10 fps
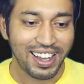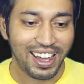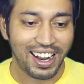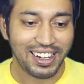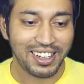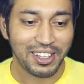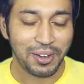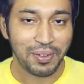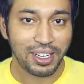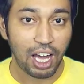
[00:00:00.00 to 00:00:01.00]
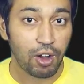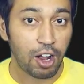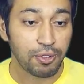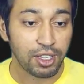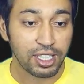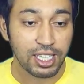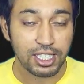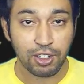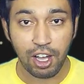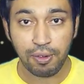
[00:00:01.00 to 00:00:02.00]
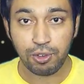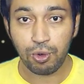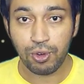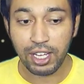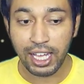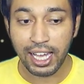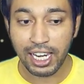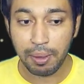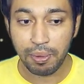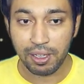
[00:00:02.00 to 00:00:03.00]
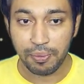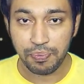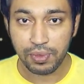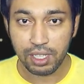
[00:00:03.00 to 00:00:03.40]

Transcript: And now after this you have to re-enable